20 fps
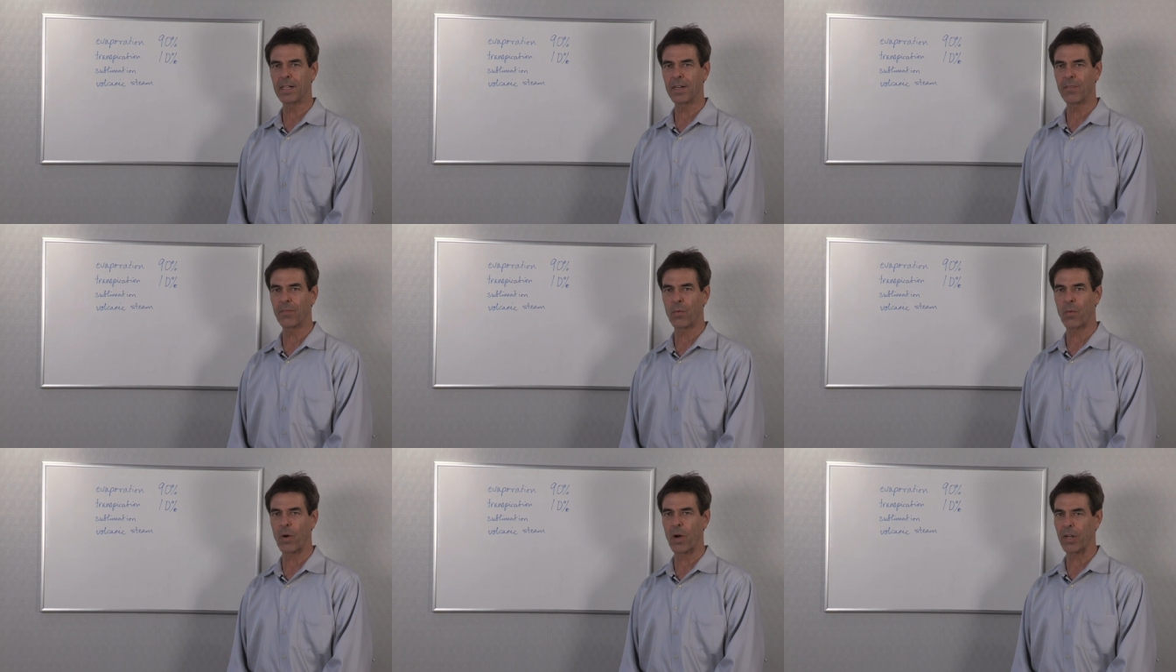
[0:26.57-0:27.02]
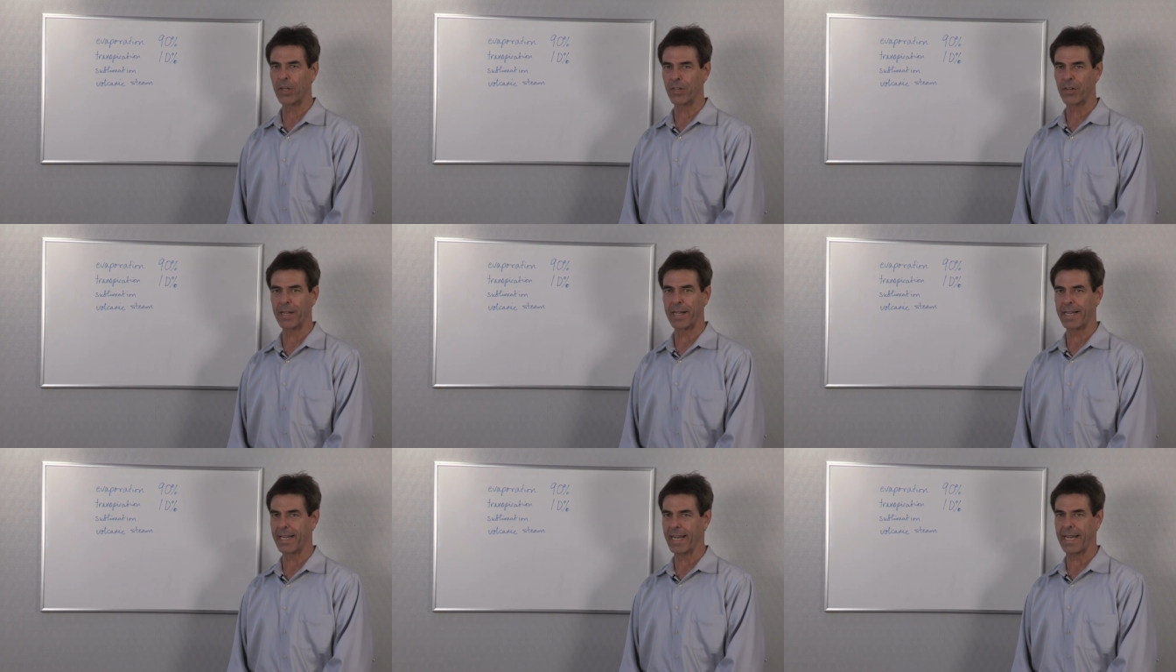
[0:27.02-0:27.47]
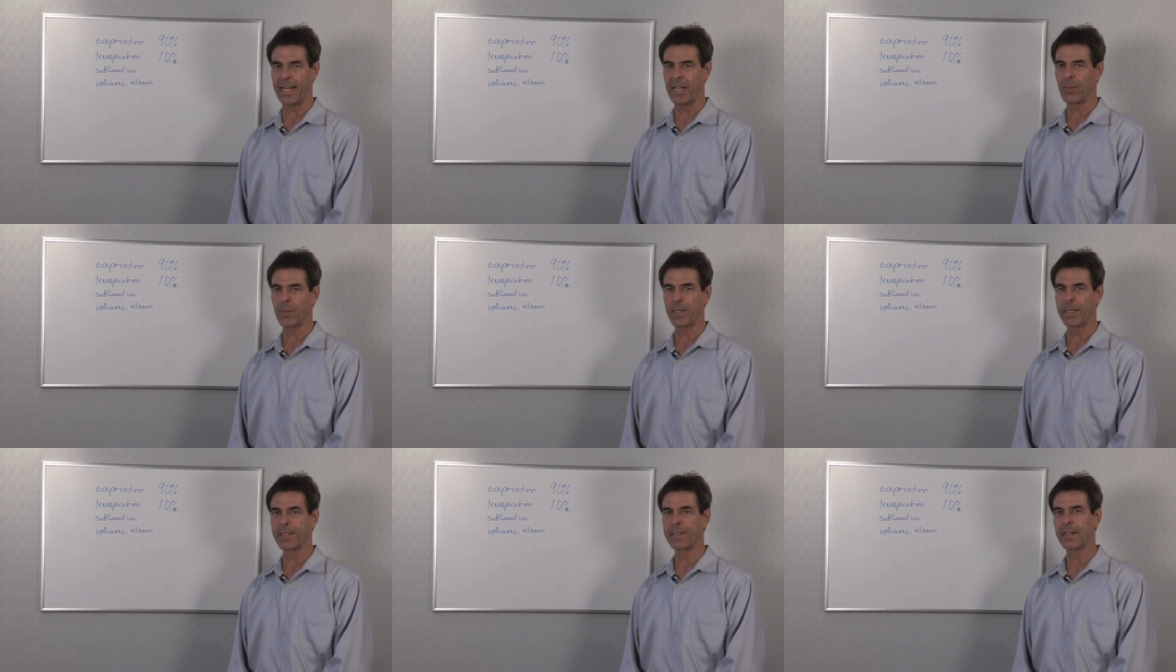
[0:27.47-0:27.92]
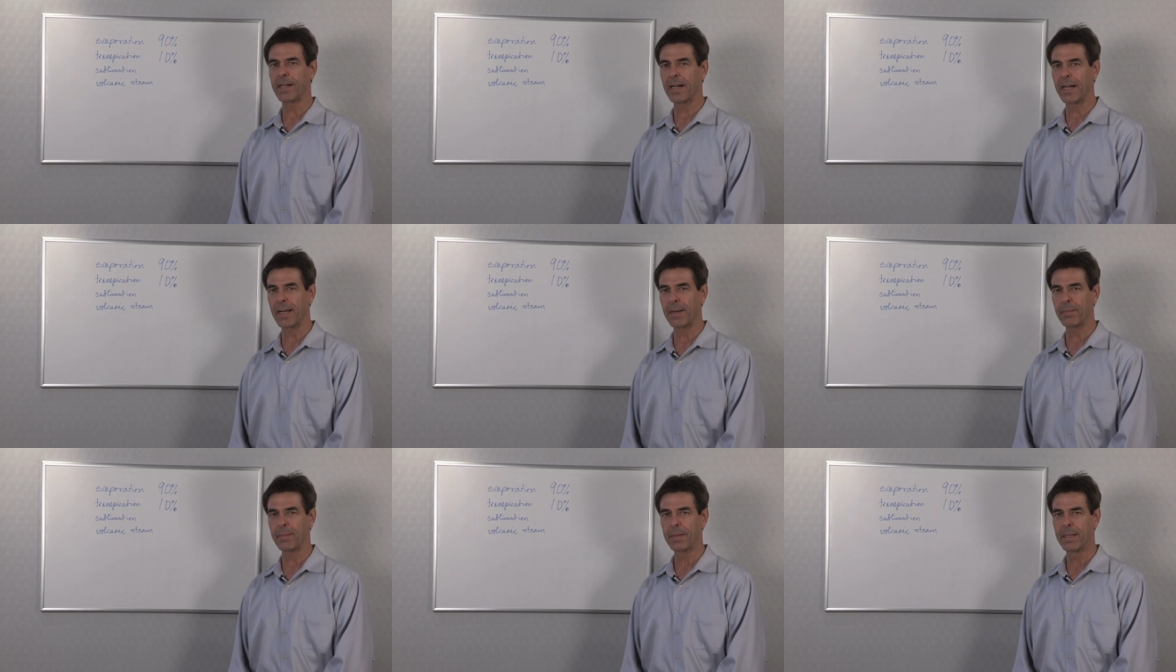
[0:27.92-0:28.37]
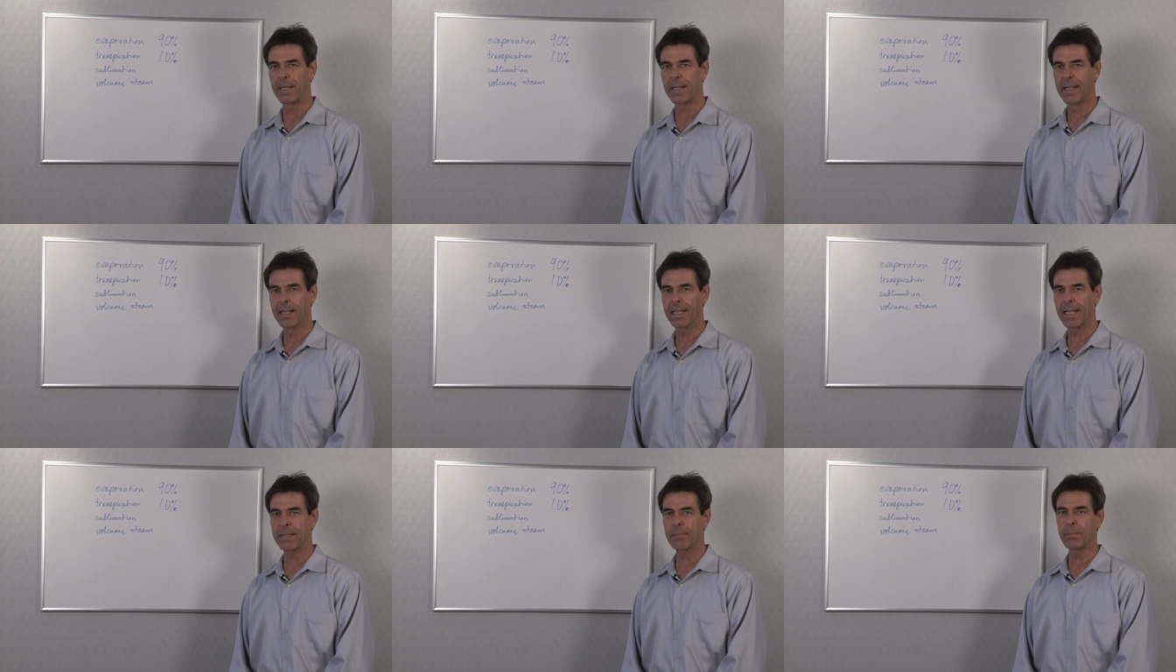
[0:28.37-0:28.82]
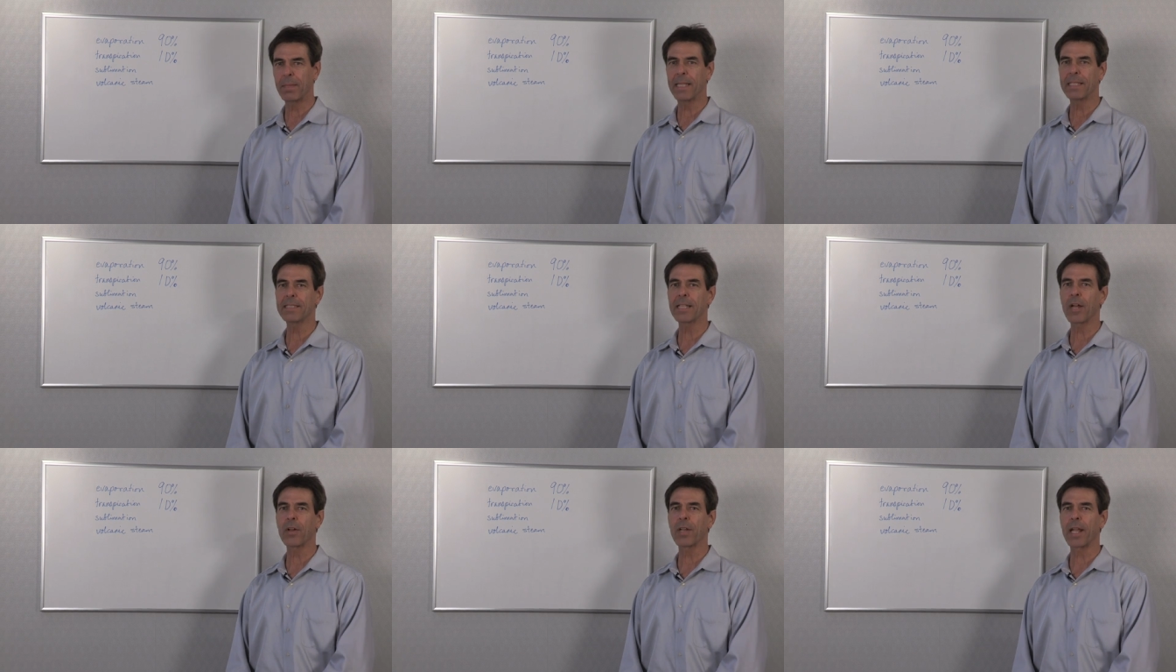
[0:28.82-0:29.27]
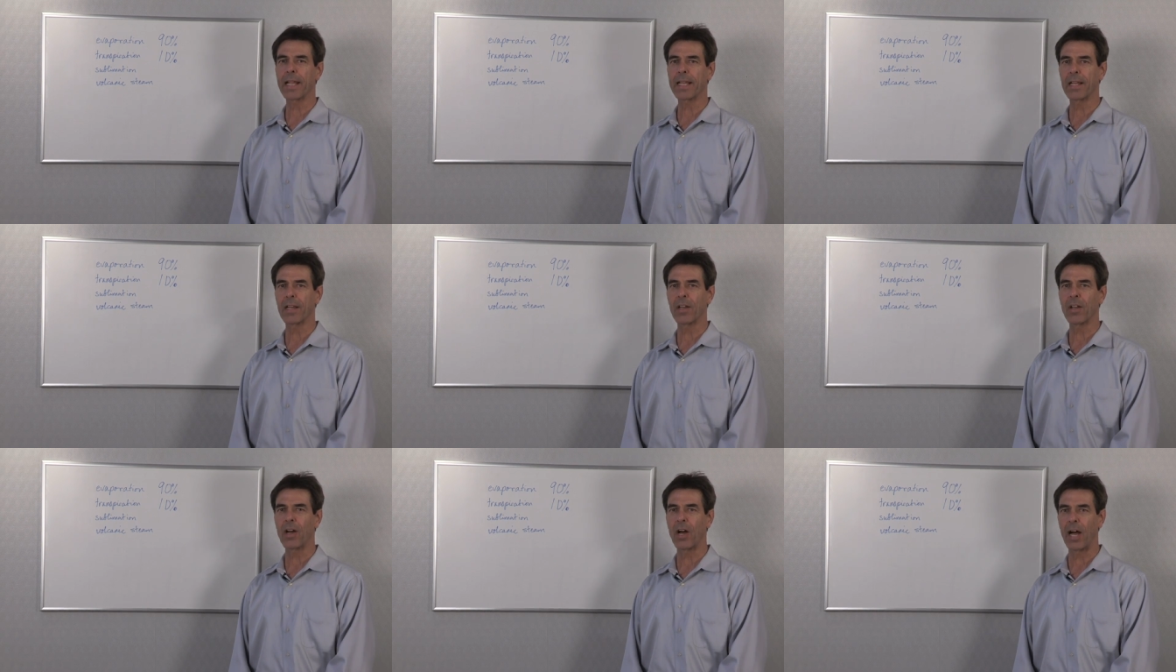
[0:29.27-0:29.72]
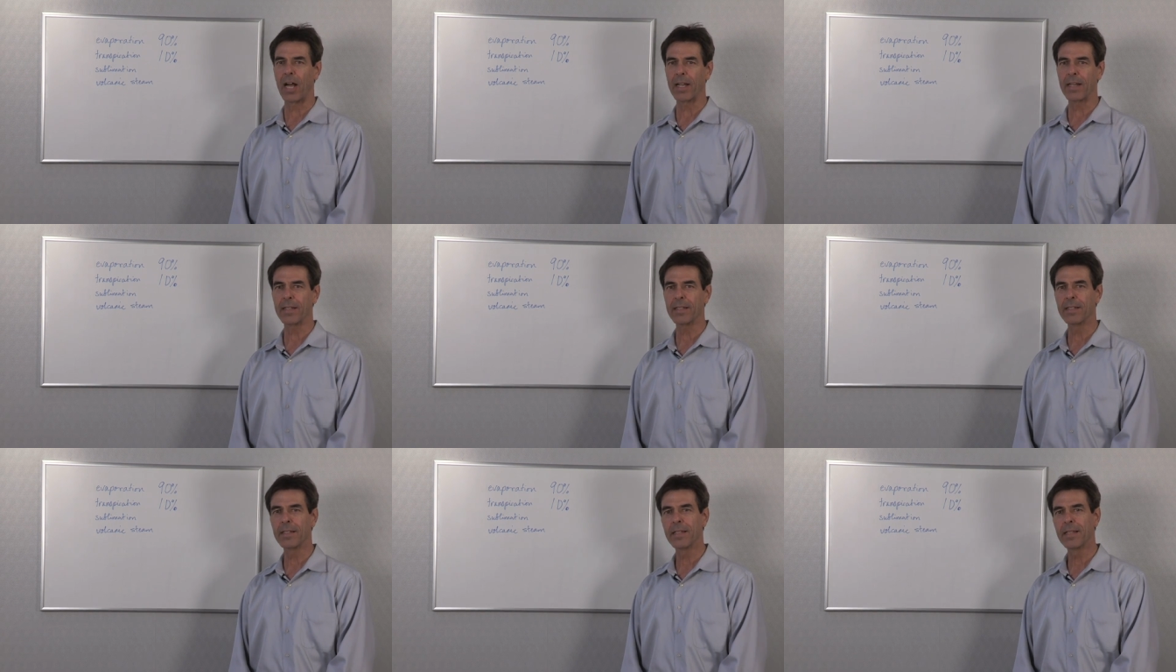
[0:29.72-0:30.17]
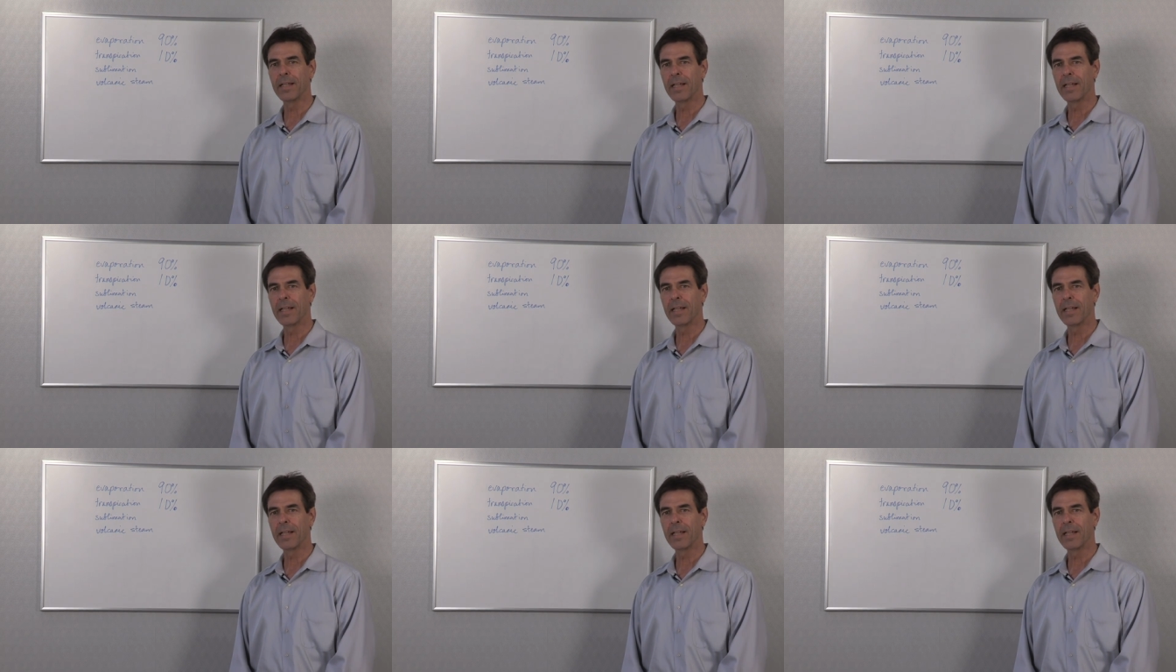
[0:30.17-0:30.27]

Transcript: of water at any one time. That may sound like a lot,